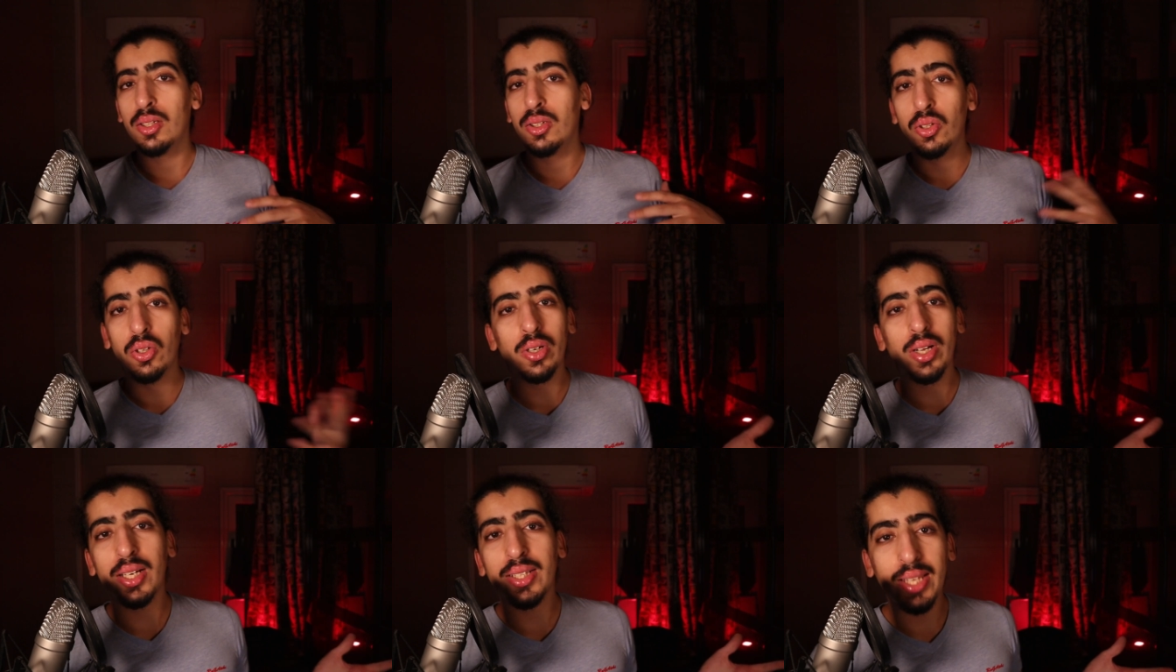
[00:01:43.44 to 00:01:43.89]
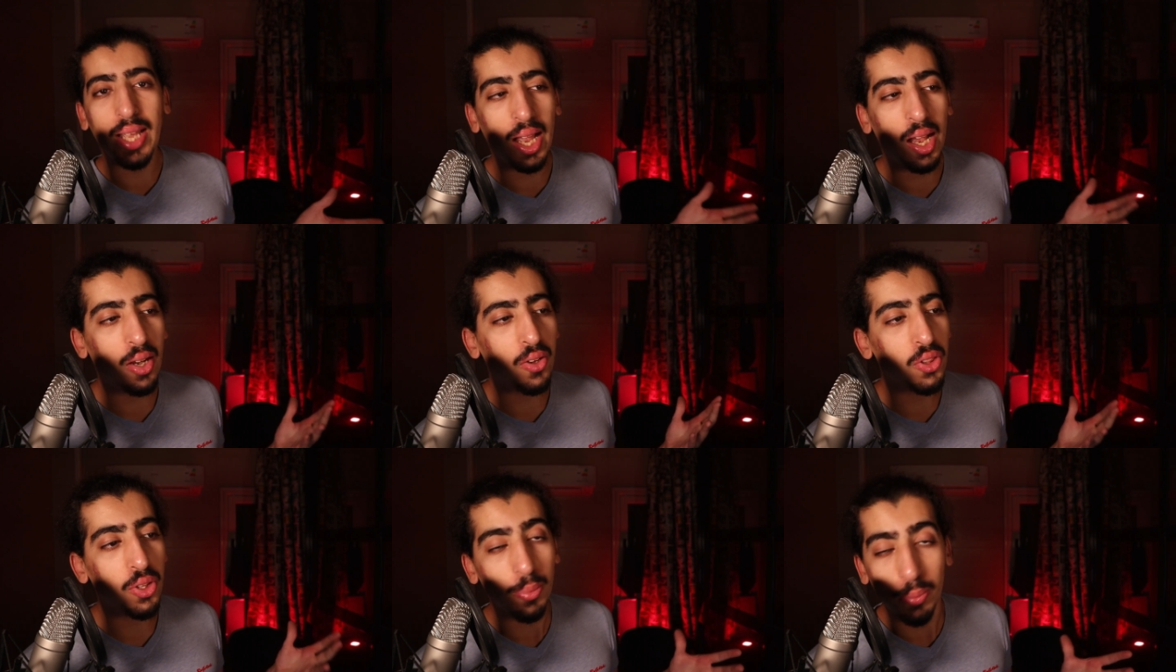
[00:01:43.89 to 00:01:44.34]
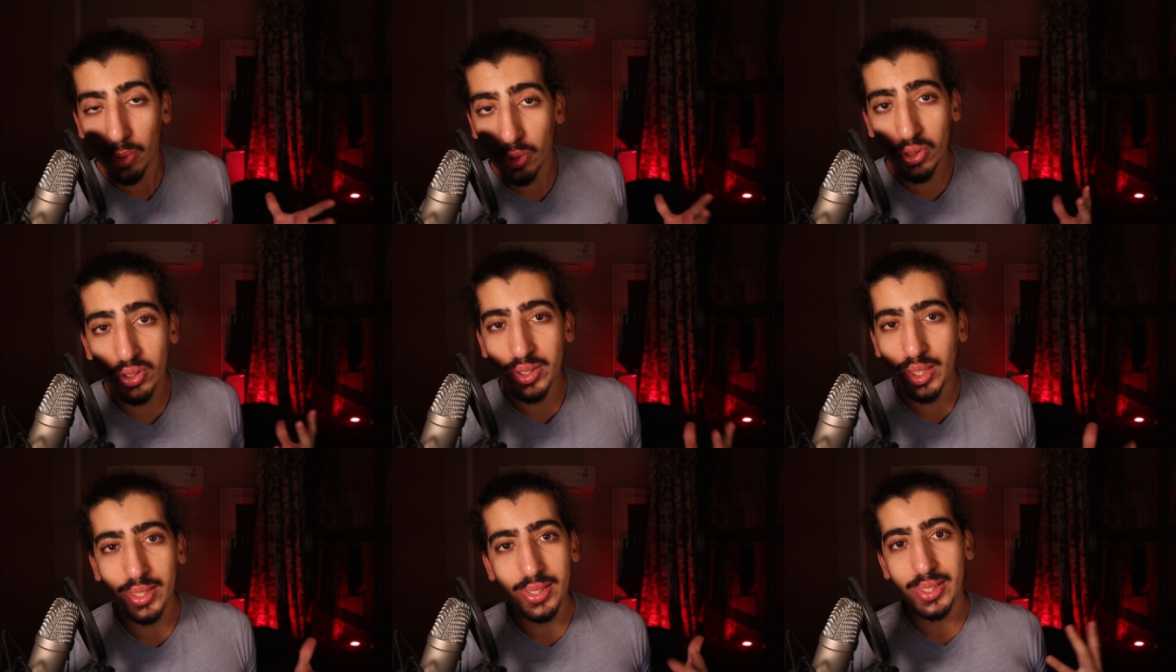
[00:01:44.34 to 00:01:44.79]
Look at how the
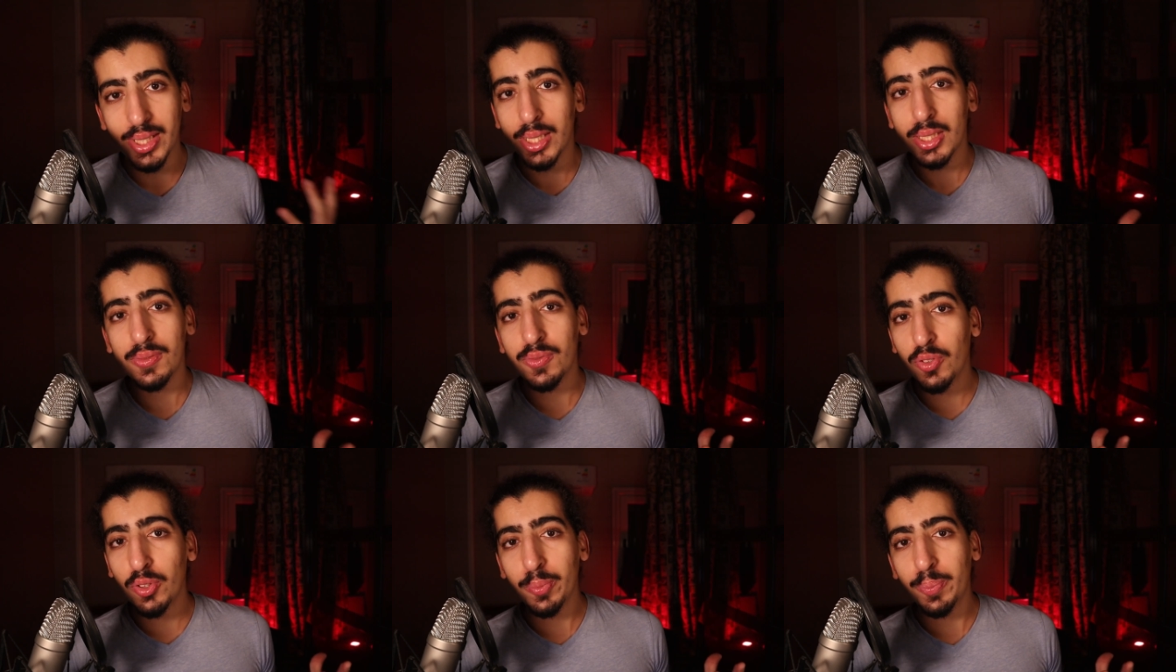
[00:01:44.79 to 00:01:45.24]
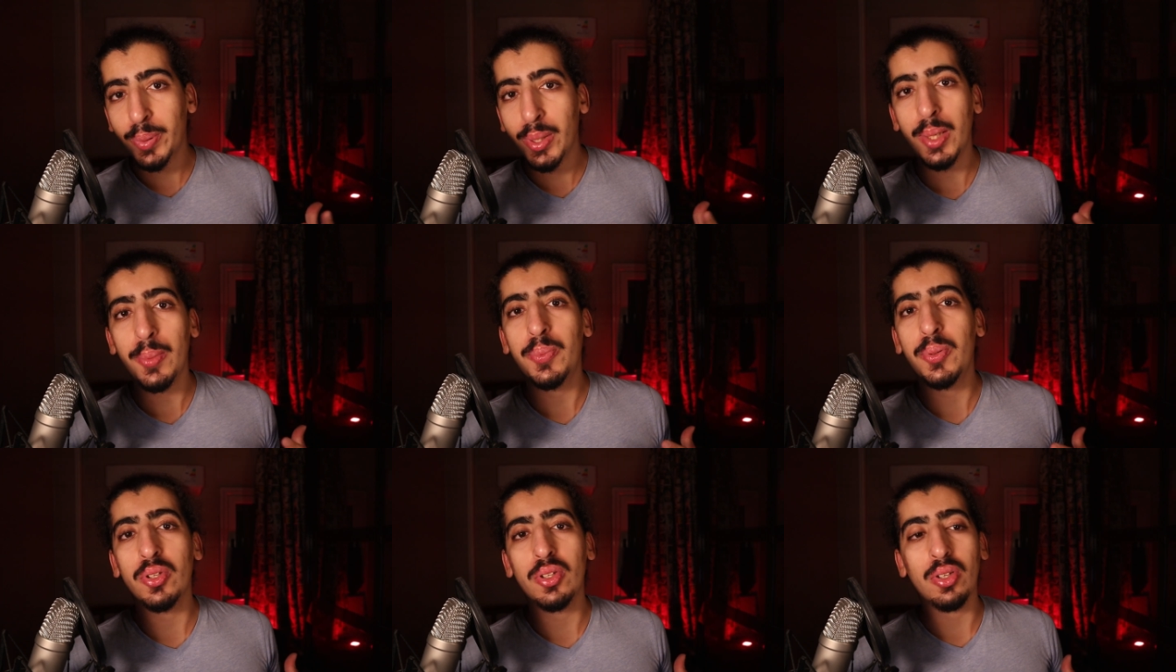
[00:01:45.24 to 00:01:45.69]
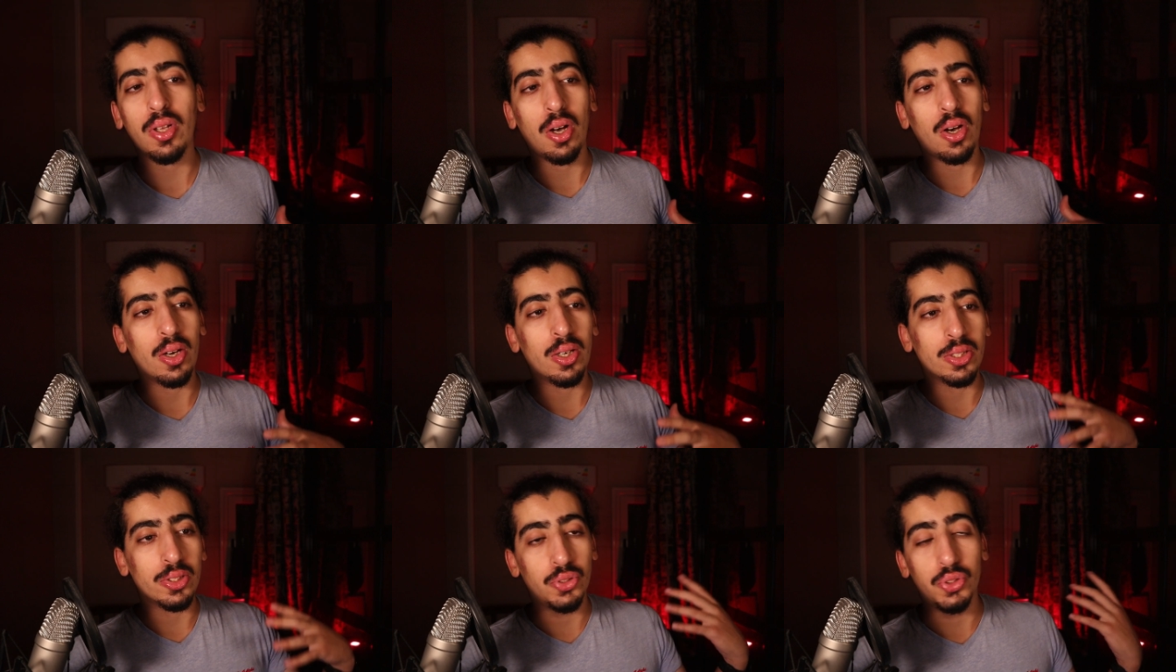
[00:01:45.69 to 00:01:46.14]
most successful people
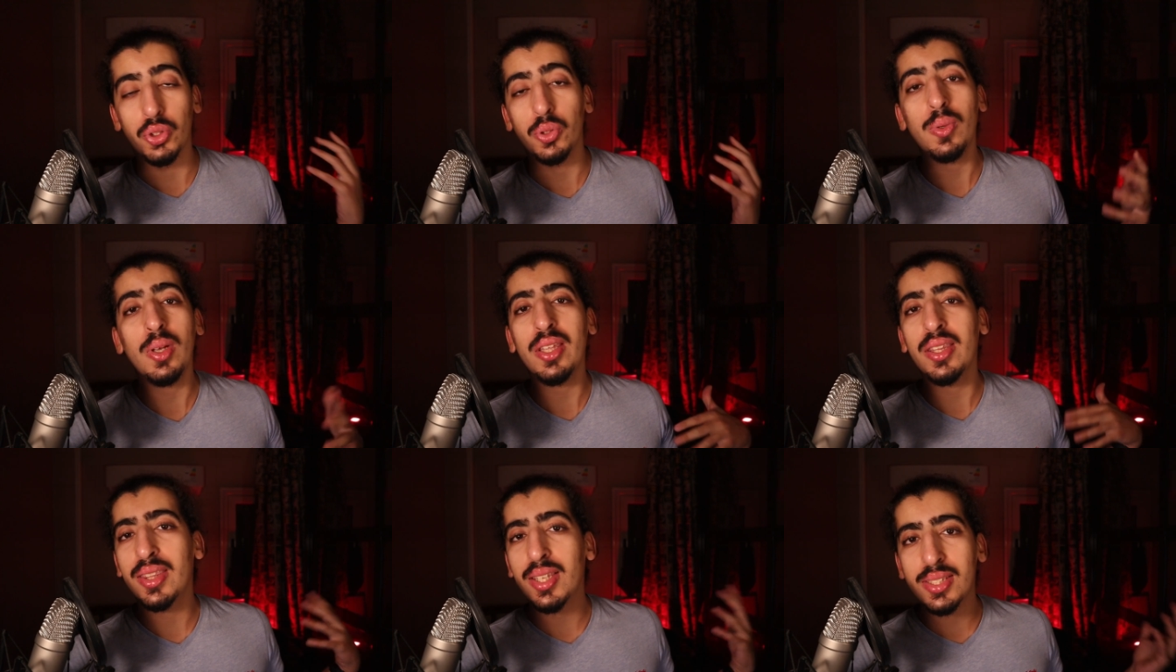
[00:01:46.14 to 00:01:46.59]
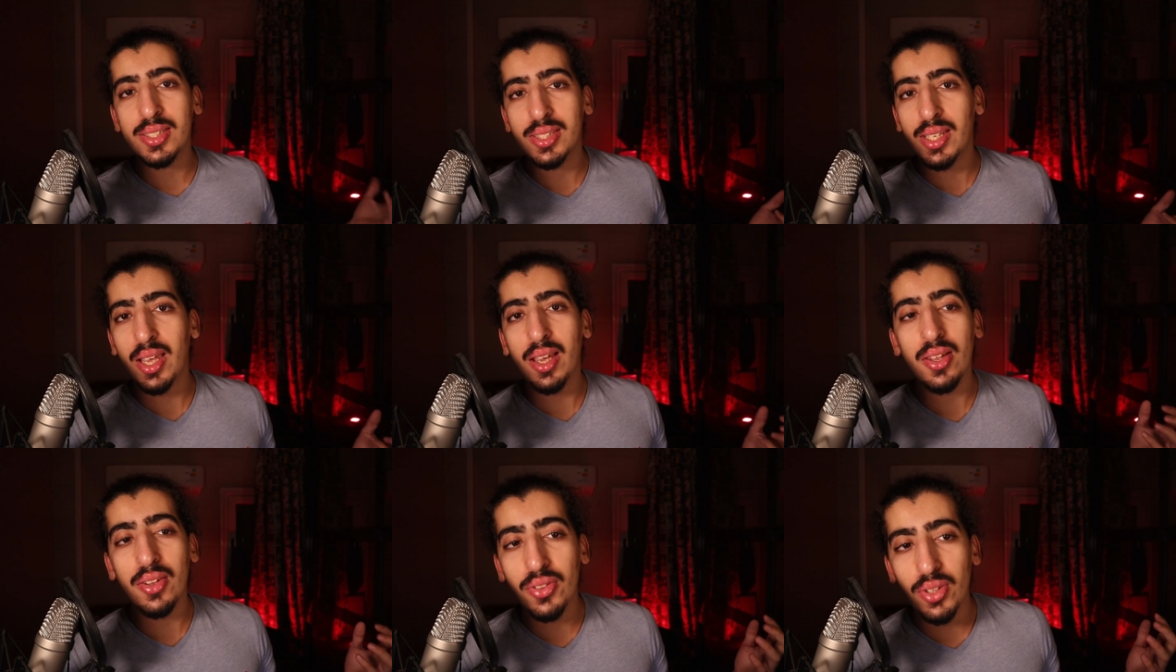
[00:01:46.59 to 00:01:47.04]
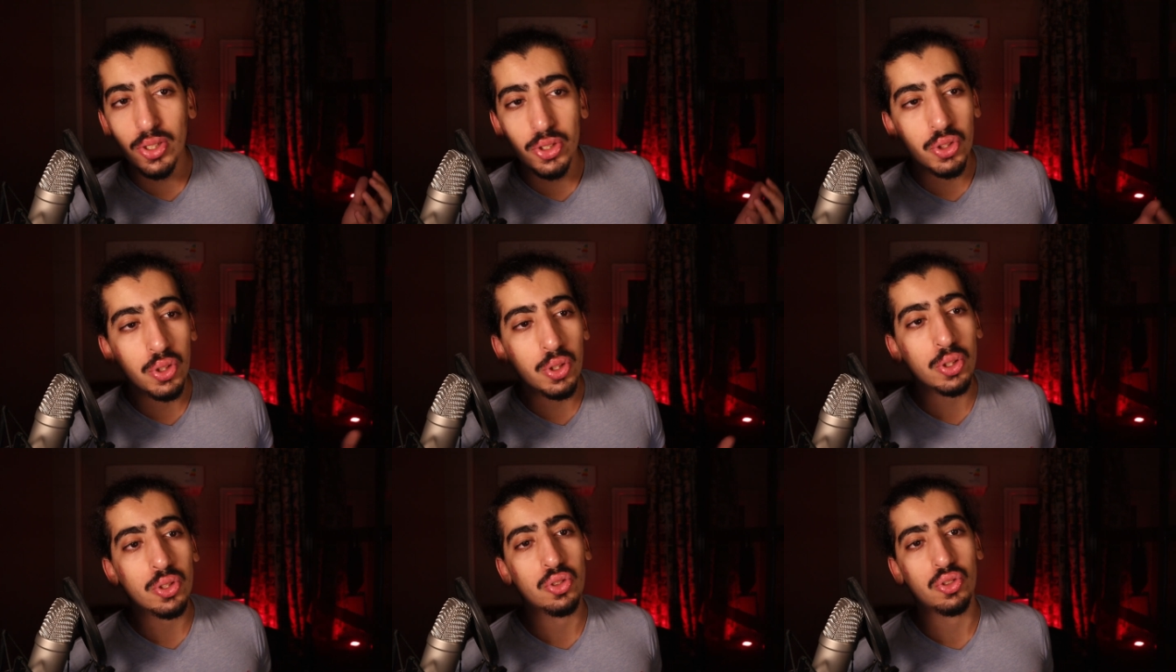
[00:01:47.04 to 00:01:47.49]
are doing the skill
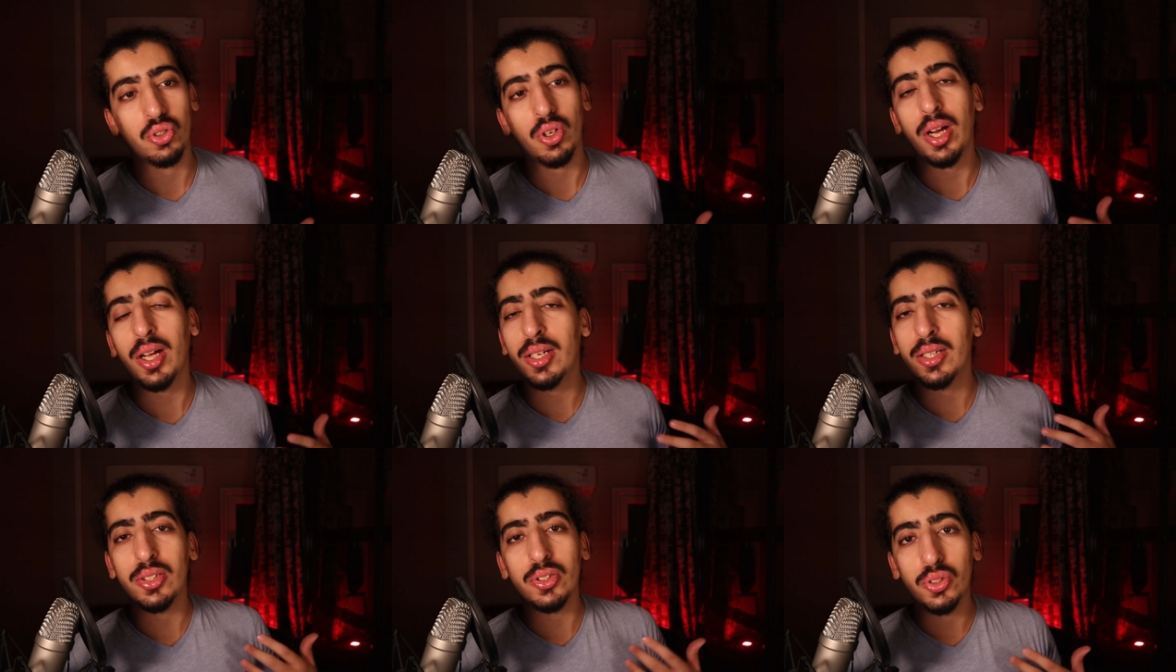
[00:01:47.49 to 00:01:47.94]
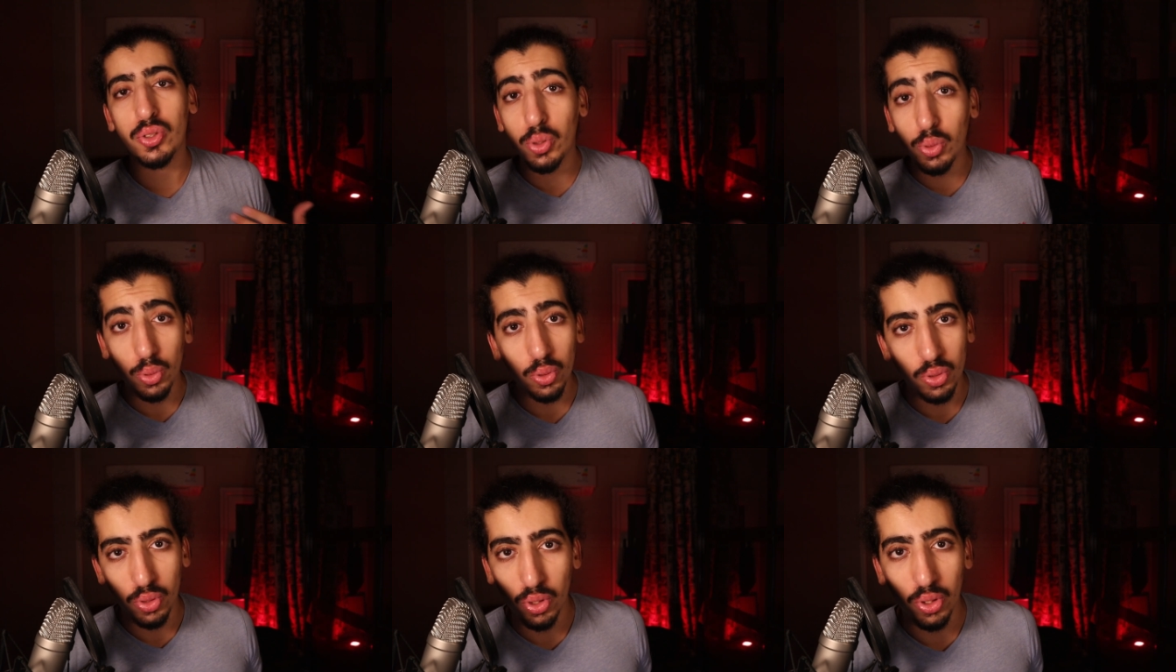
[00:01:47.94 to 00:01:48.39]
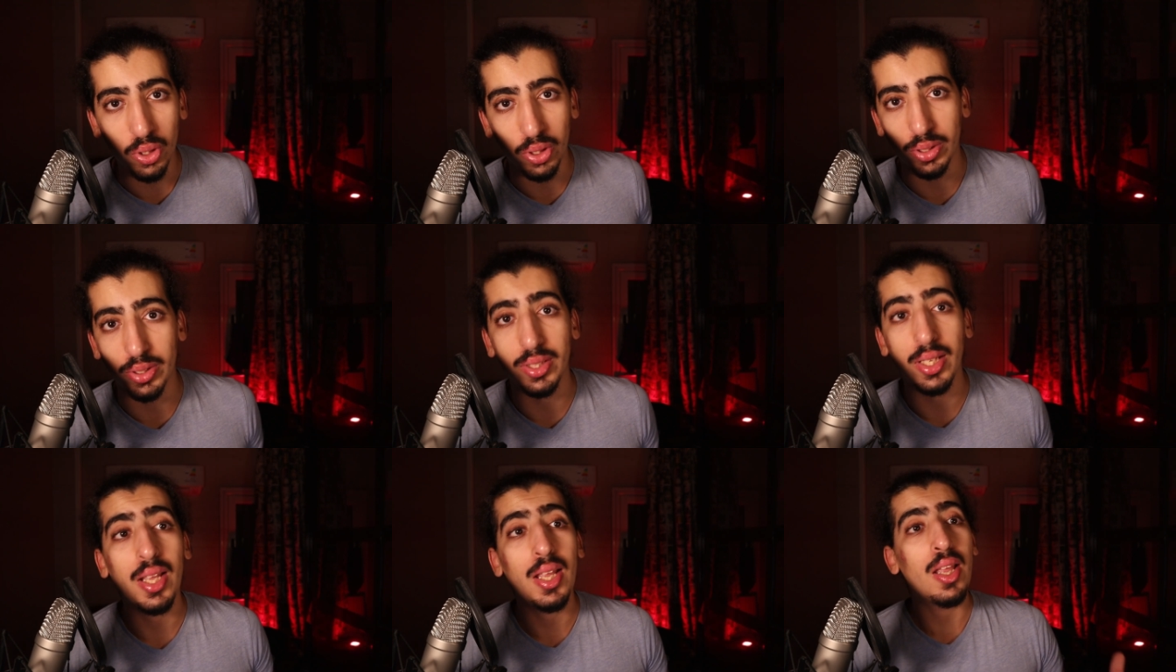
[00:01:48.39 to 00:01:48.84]
that you're trying to
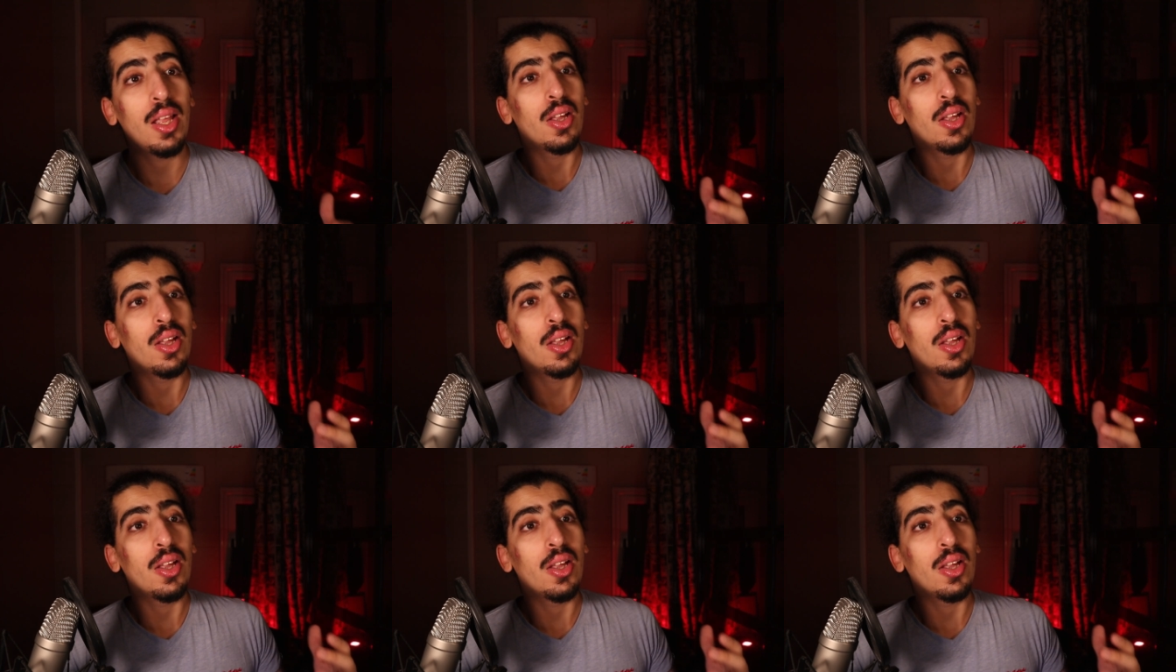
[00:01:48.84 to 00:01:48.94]
learn.